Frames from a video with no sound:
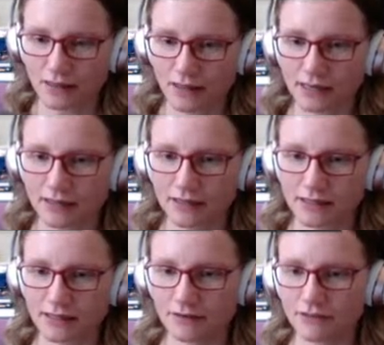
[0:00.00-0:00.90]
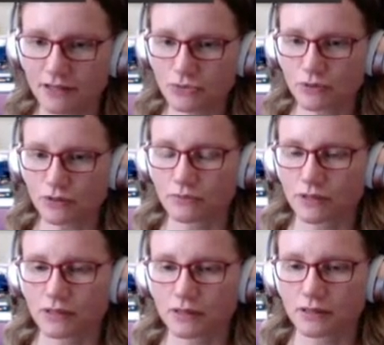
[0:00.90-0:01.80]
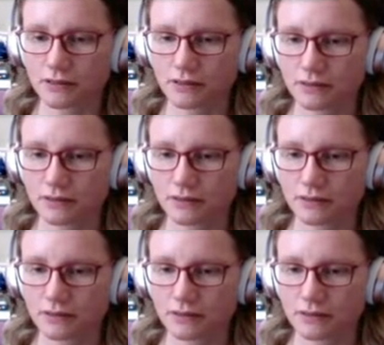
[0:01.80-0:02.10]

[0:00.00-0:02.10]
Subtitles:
Like this, if this were the word.